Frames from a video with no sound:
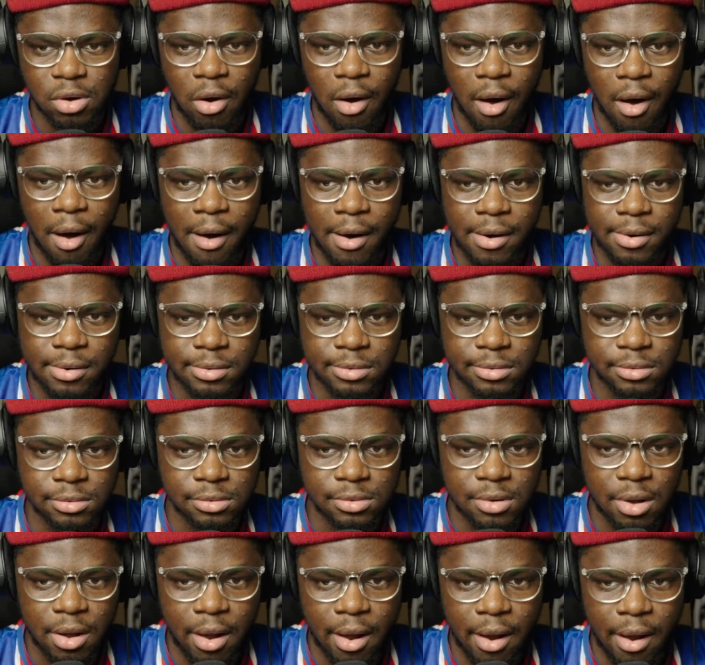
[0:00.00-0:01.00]
Luis
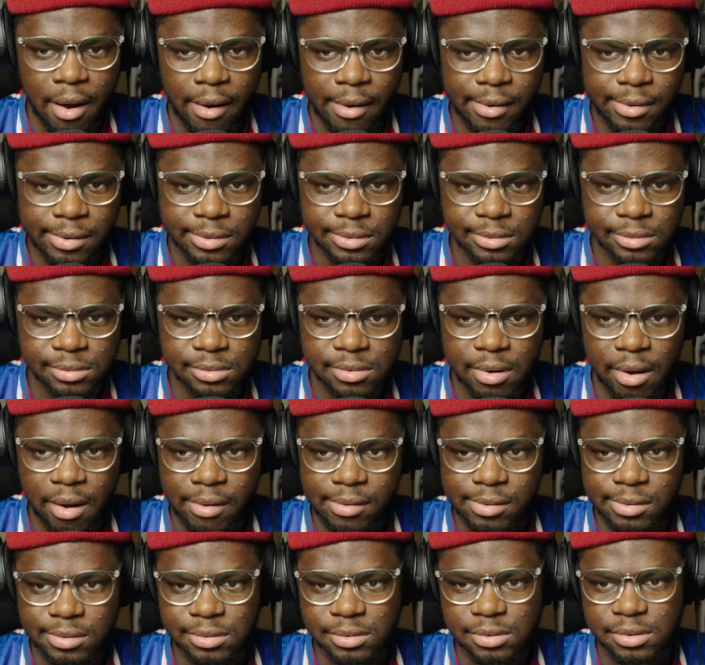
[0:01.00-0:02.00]
Enrique into the box, stopped
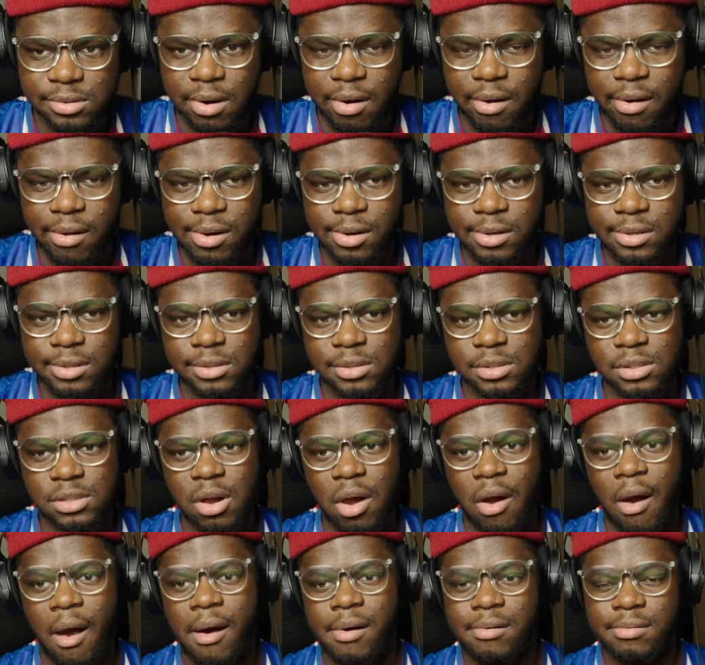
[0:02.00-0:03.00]
by Lucas
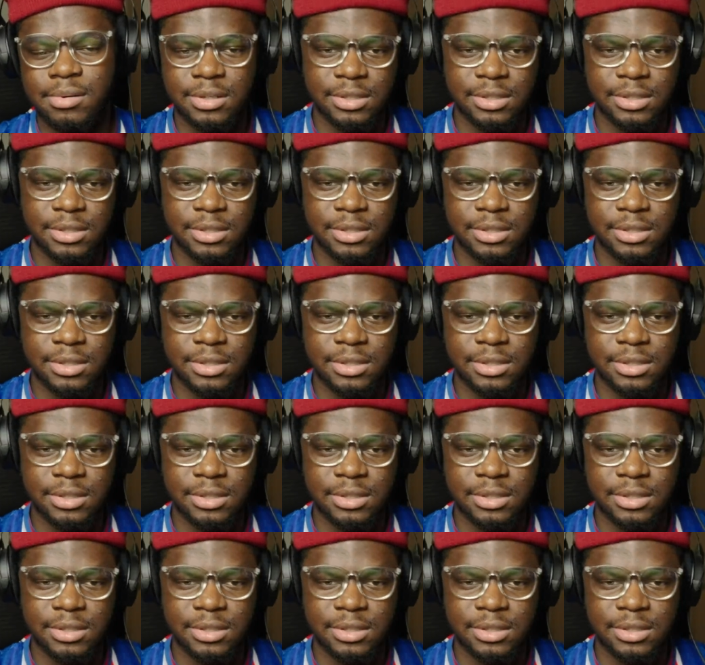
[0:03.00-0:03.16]
Hernandez.